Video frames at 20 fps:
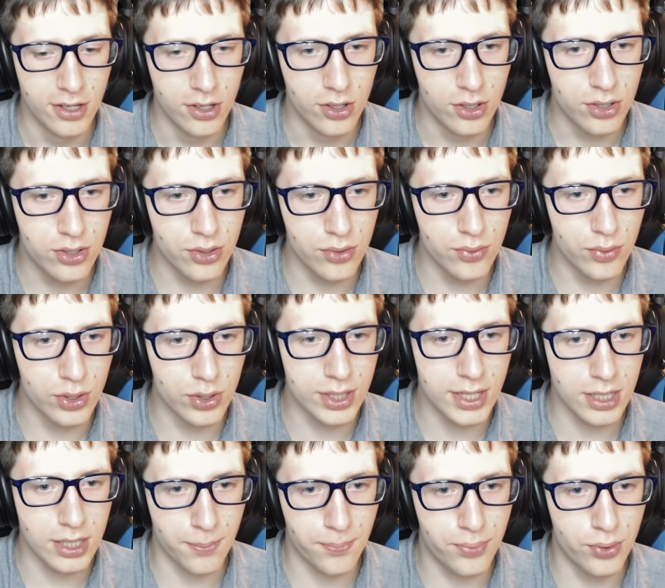who will
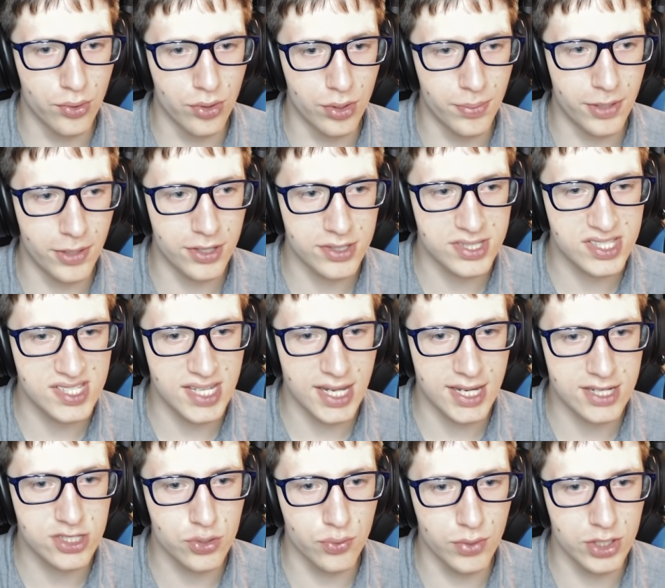get pool ball
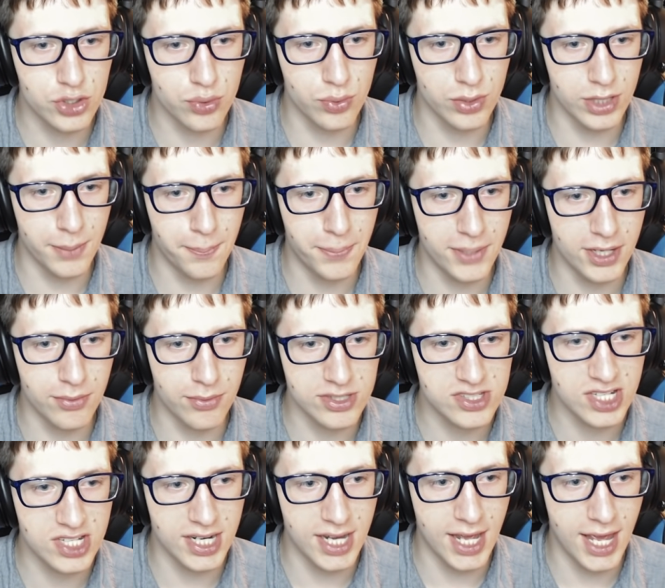six? Which will it be? What's
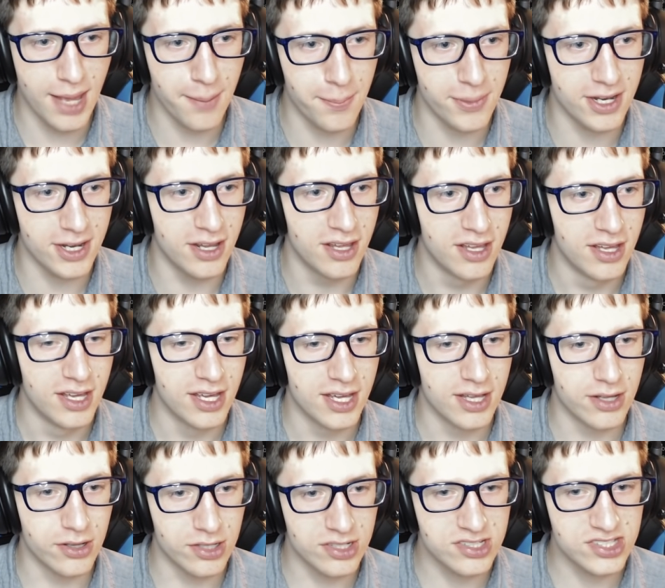gonna happen? It
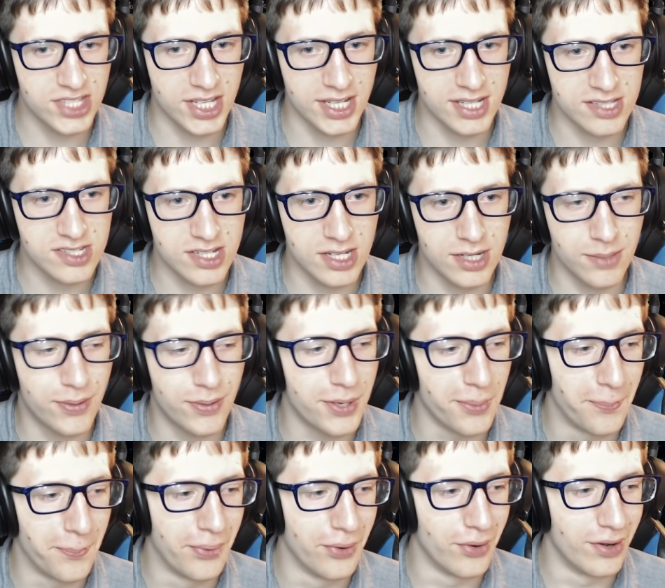looks like it's gonna be
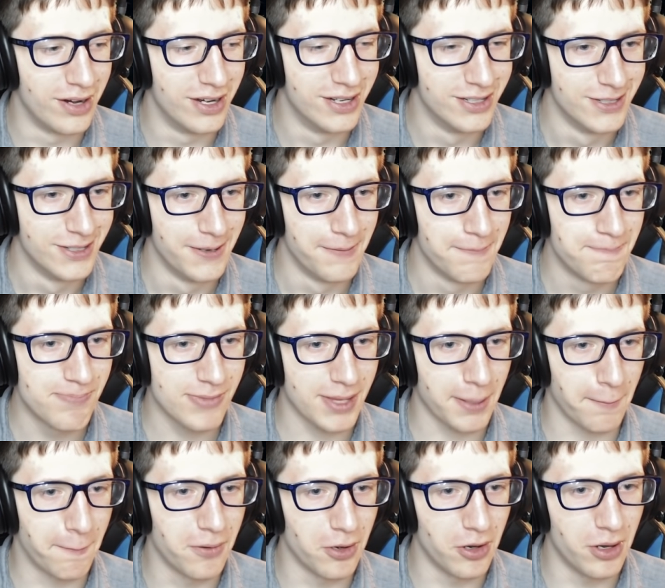pool
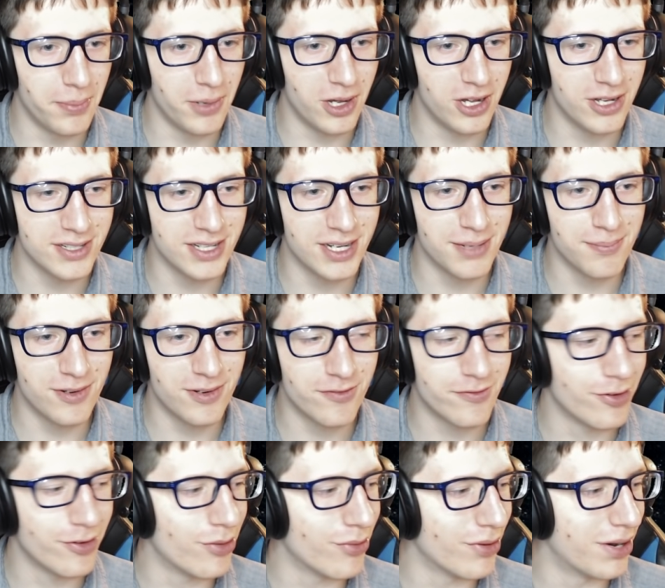pool ball number
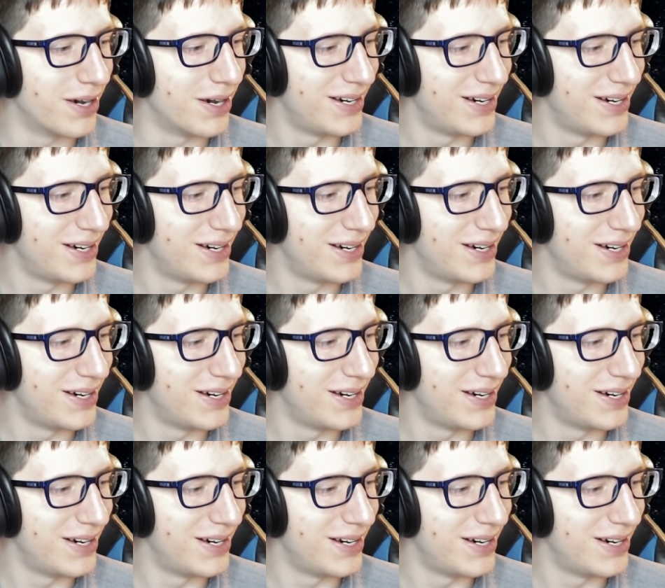four.